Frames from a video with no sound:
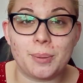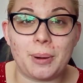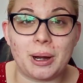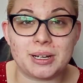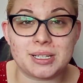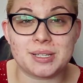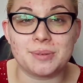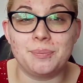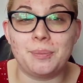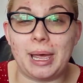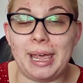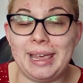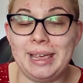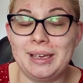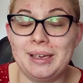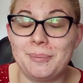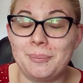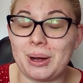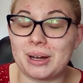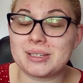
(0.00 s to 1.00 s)
Parts of
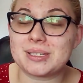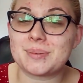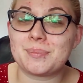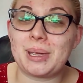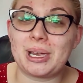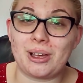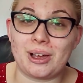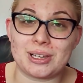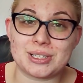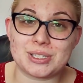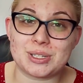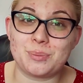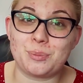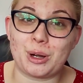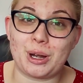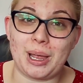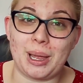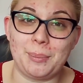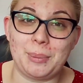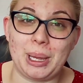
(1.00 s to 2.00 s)
my costume
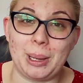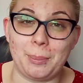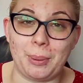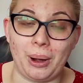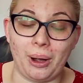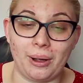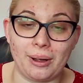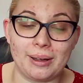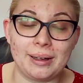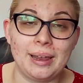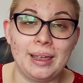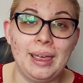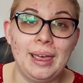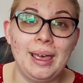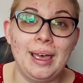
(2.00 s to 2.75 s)
were coming apart.